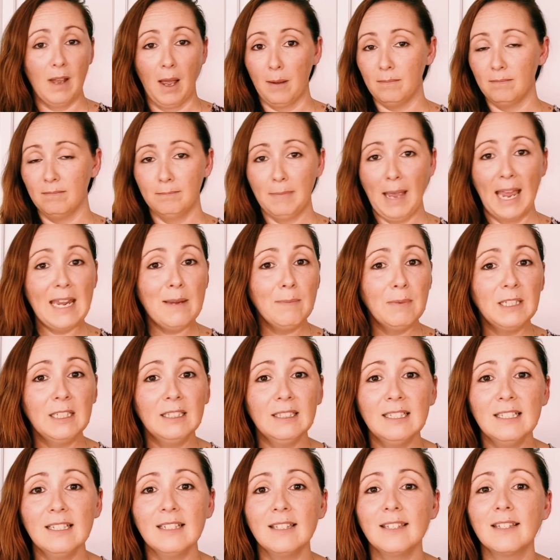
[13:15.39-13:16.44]
paper
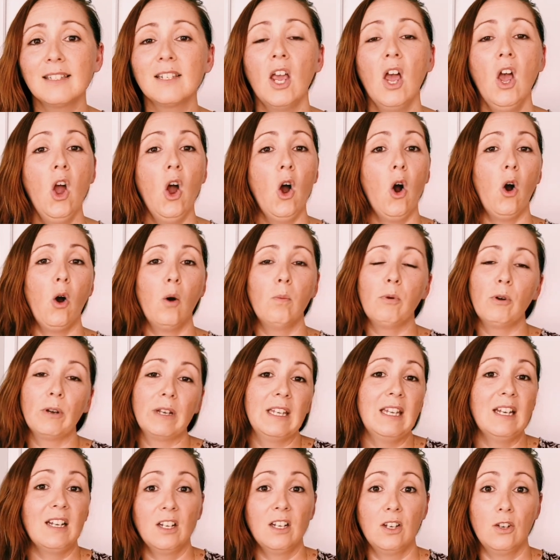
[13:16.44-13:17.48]
list or putting
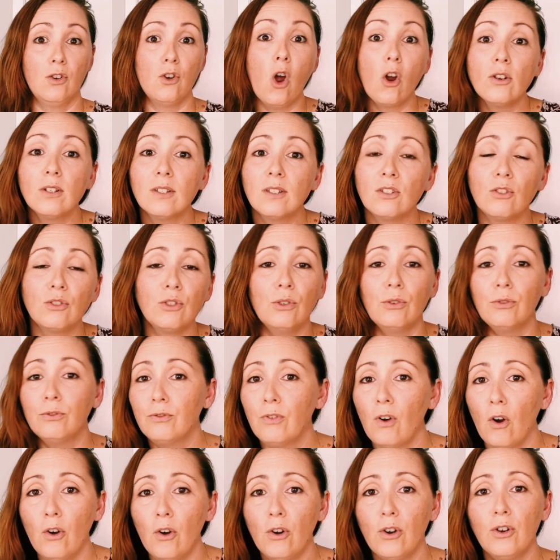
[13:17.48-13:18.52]
it in notes on your
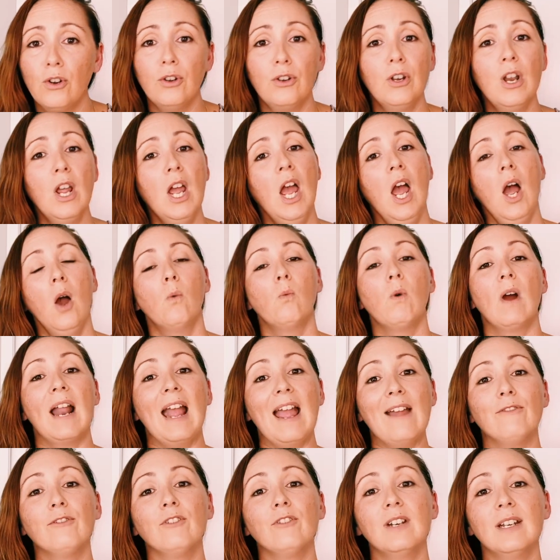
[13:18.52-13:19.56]
phone.
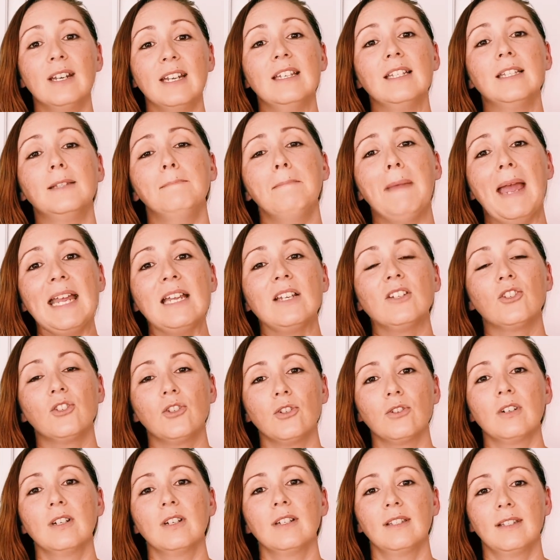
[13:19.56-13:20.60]
Whatever it is, make
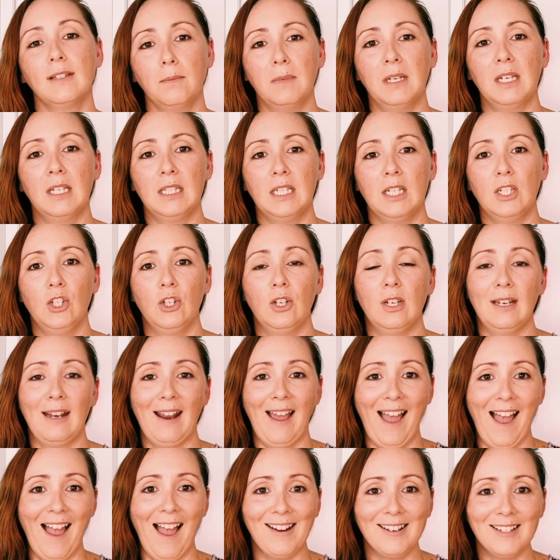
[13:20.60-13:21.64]
sure it's something that you can
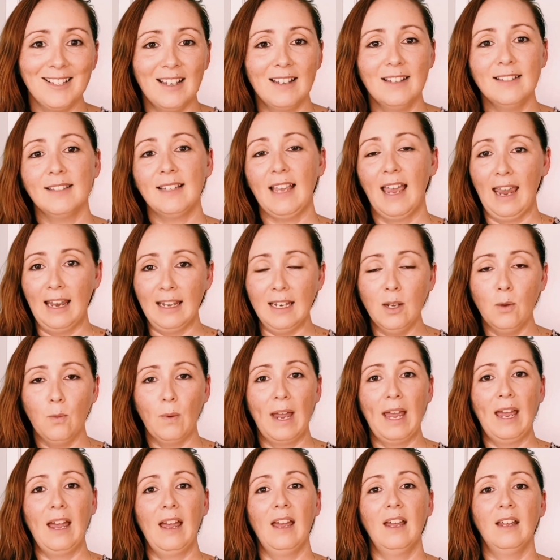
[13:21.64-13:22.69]
access
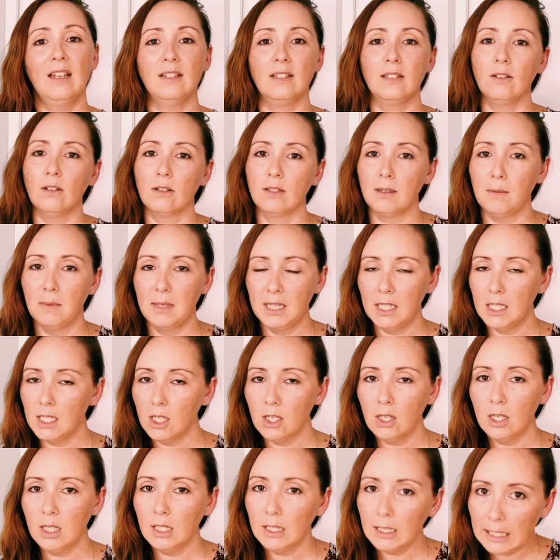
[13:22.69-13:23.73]
anywhere. It's not something that you're
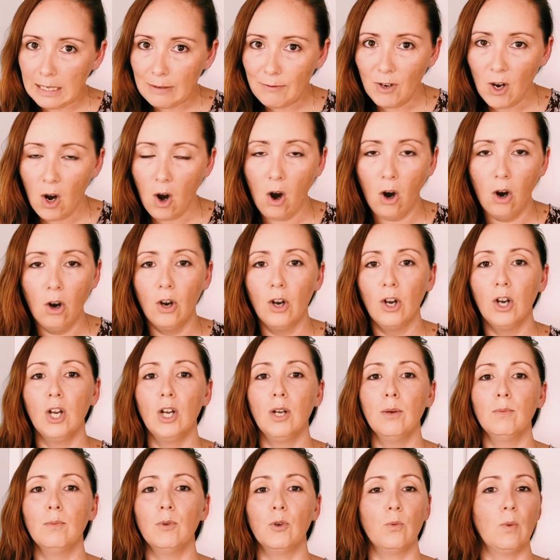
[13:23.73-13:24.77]
going to leave at
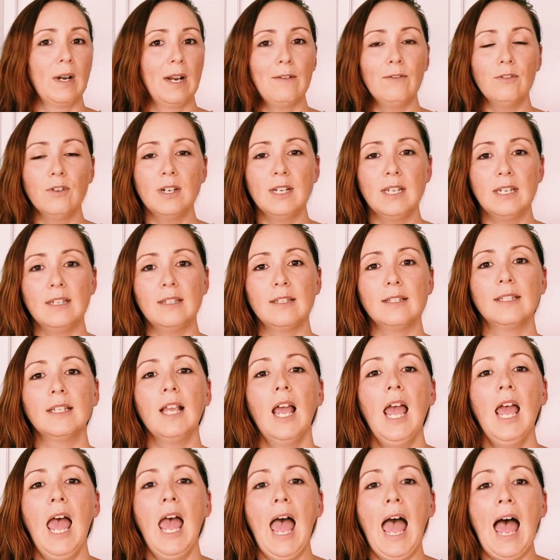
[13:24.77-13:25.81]
home, or whatever it is,
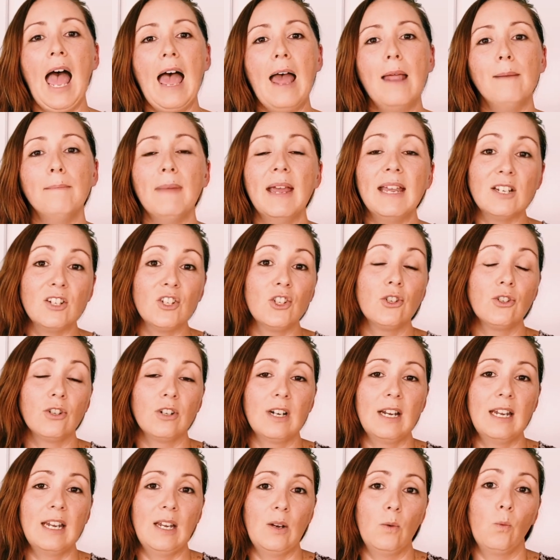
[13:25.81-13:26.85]
and make sure
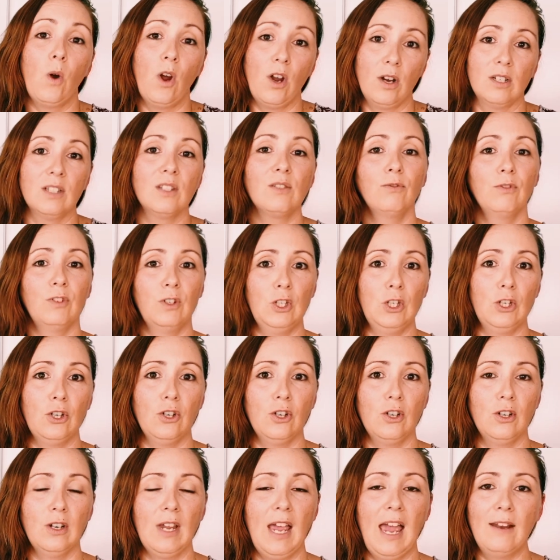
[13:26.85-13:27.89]
it works for
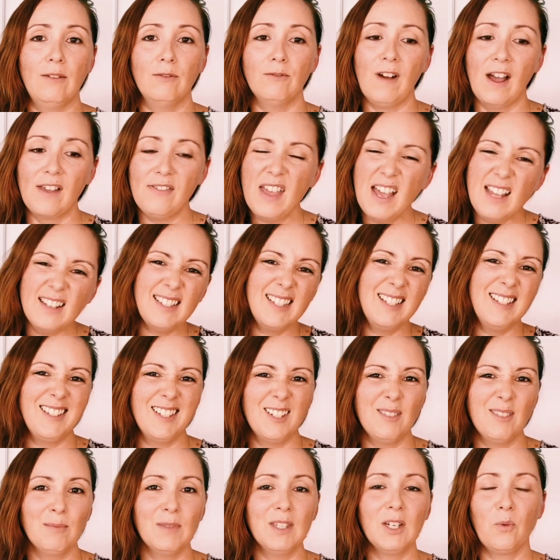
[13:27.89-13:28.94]
you, and find that
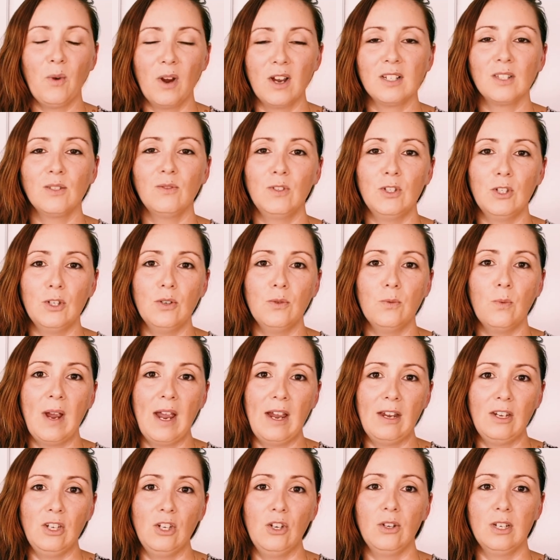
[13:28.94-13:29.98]
system that works for you where
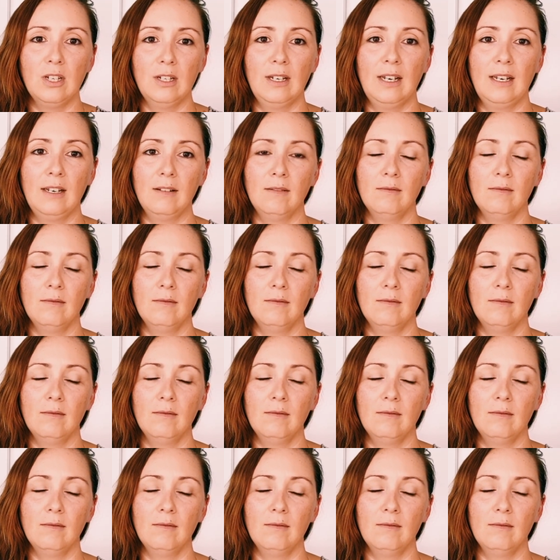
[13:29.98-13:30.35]
you can,